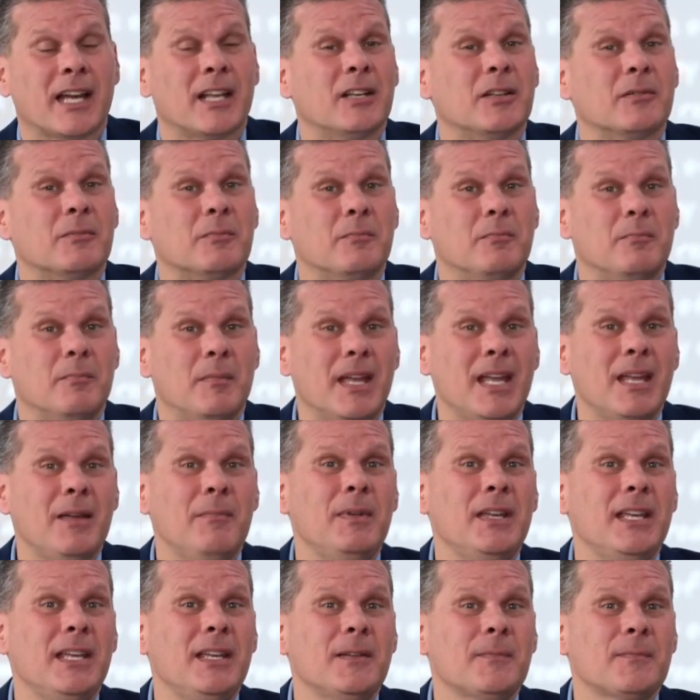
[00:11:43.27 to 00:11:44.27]
And
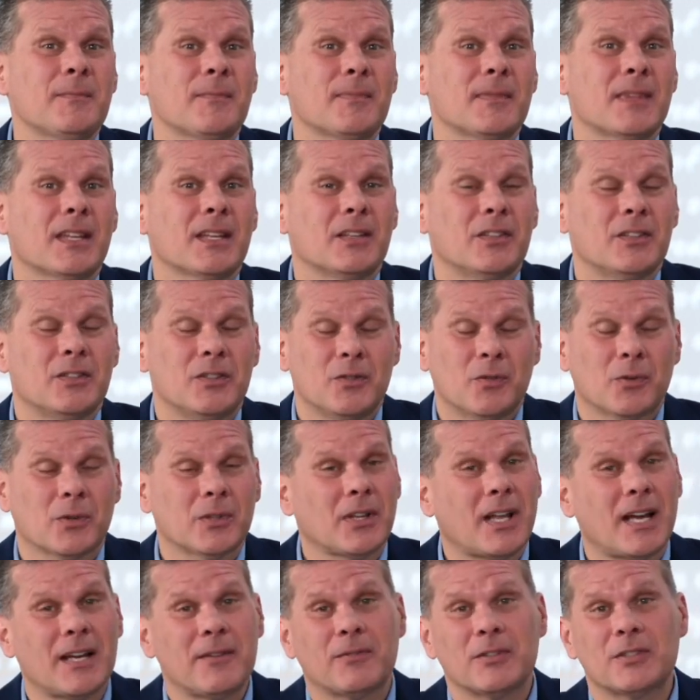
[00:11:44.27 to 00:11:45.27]
maybe
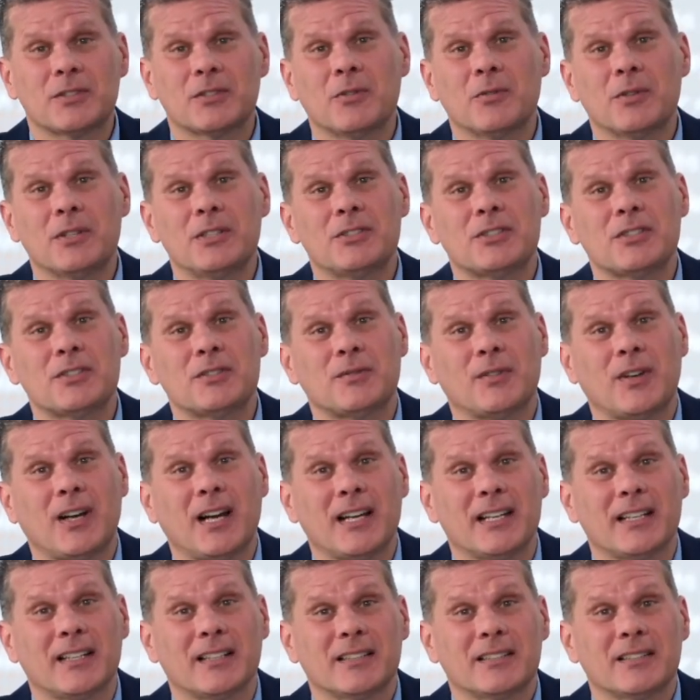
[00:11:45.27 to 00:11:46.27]
your life is going just
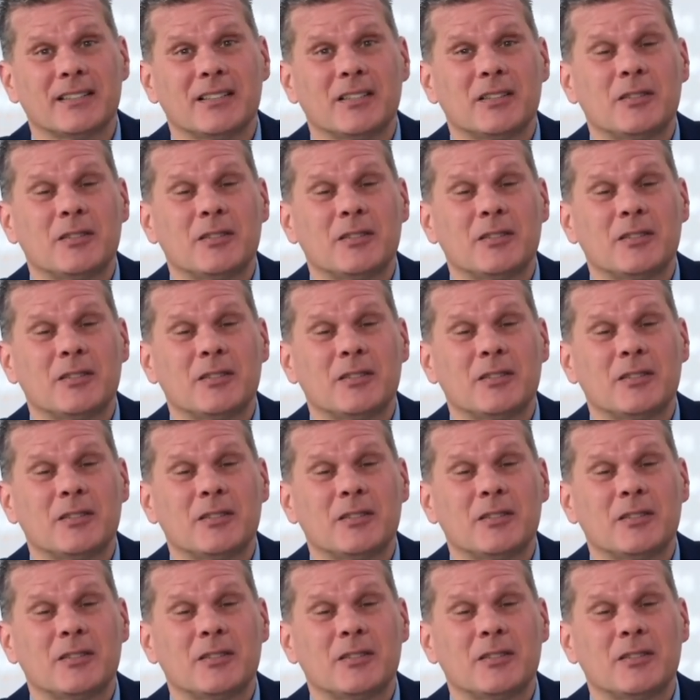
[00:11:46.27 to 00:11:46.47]
fine,